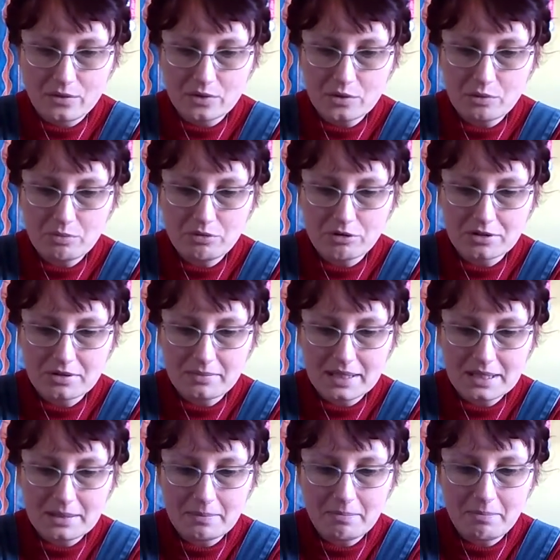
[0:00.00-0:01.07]
approximate
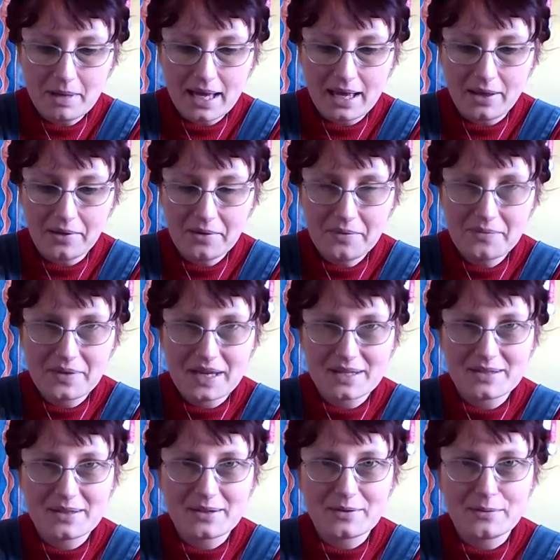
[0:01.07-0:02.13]
a bell, that's
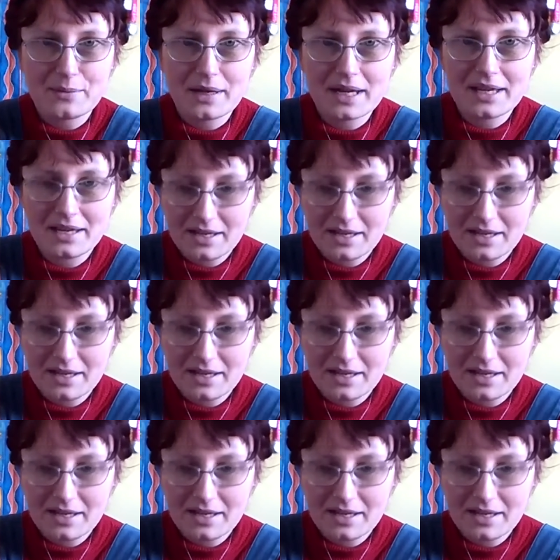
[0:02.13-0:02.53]
a good way.